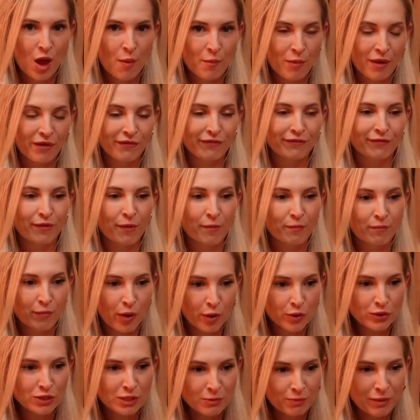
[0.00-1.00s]
But for
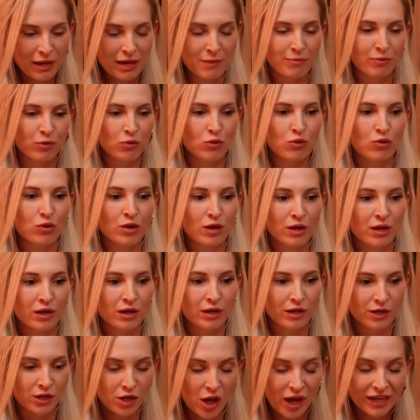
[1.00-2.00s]
most people,
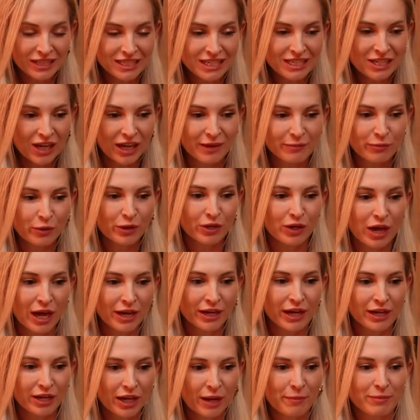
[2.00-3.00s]

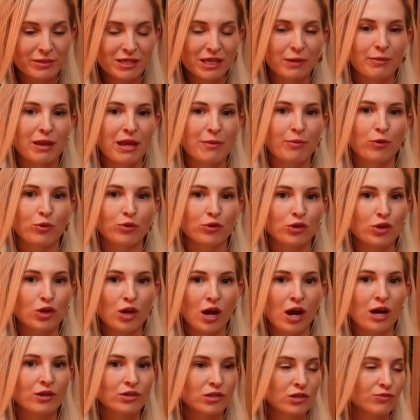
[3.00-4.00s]
99.999% of people, you
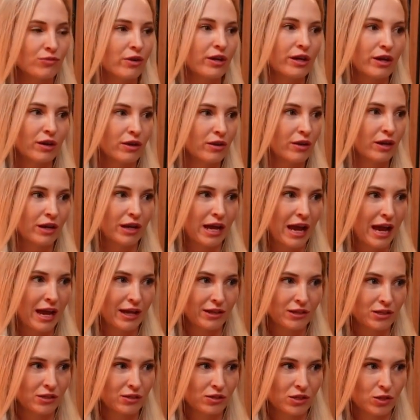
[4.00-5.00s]
can't just run an
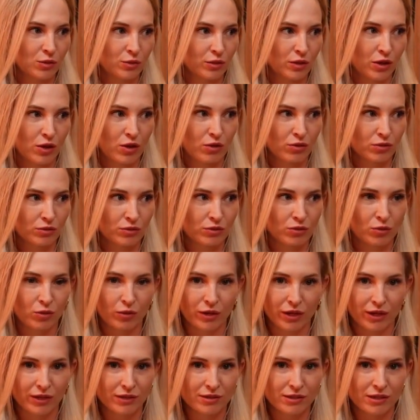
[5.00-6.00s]
ad to a cold
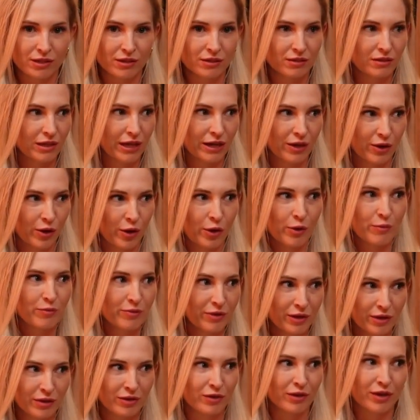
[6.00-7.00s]
audience and hope
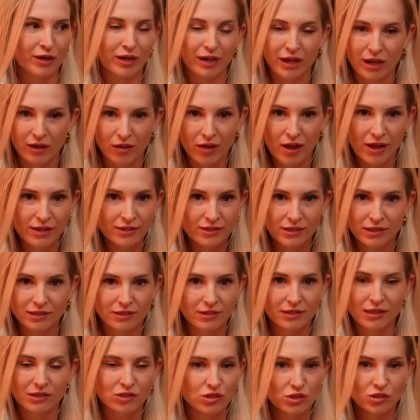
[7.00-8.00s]
that you're going to get clients.
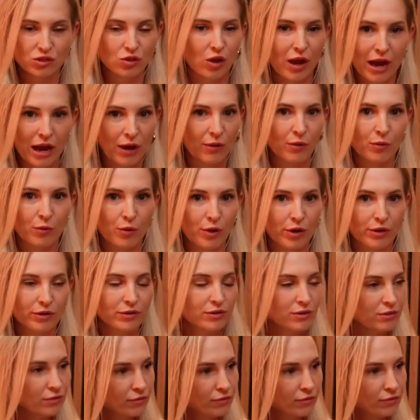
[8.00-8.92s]
That's just not how it works.